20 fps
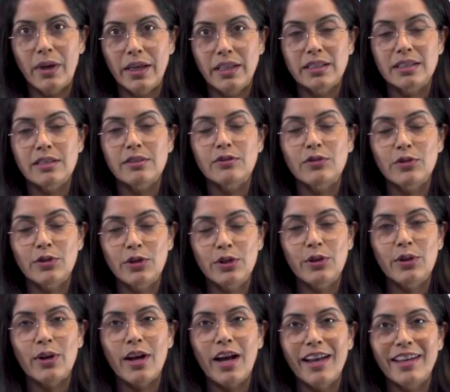weight for
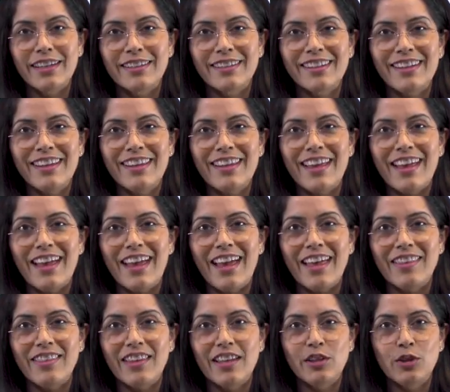your height.
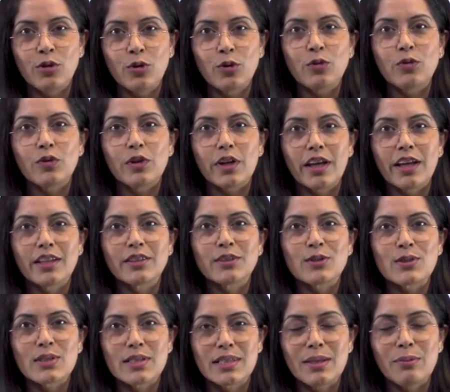And then don't forget
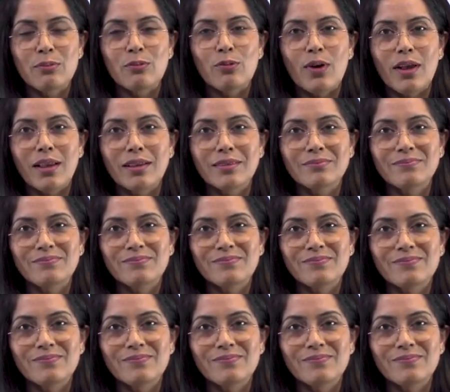to sleep well.